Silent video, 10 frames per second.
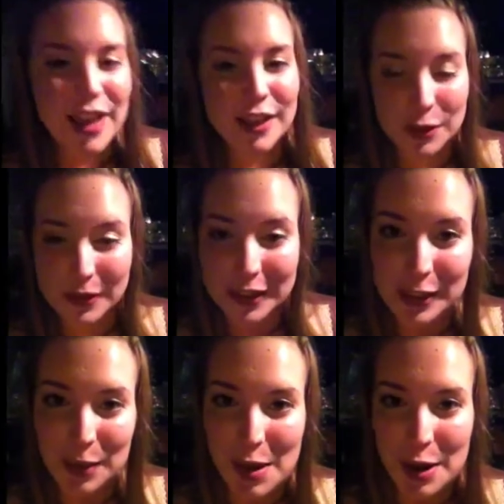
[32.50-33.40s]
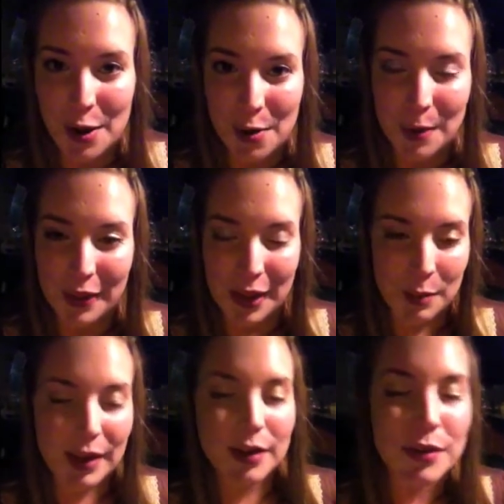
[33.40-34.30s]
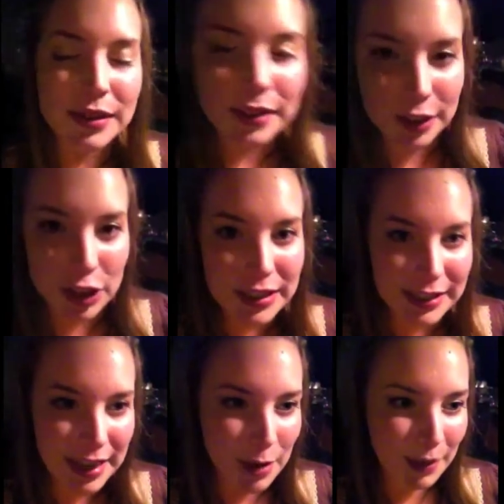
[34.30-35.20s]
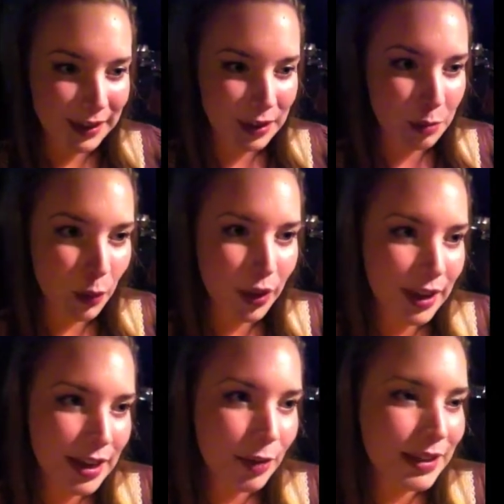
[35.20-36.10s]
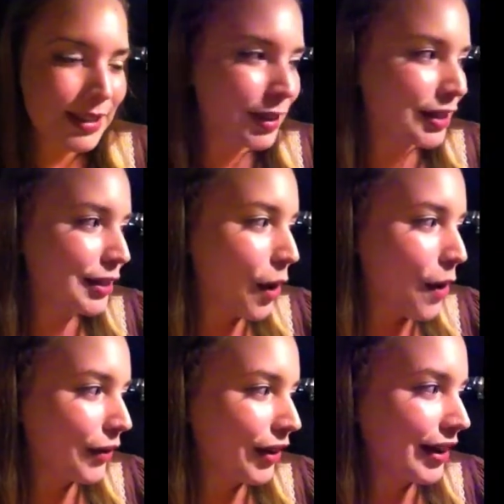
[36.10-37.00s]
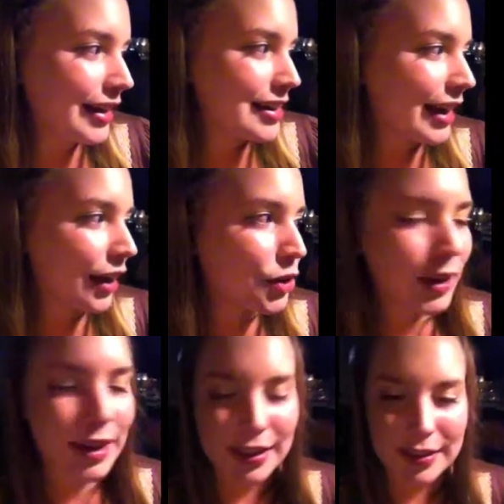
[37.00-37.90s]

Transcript: So the next time I know about that. But it was delicious. I had a Mexican mocha and it was so good and I enjoyed it.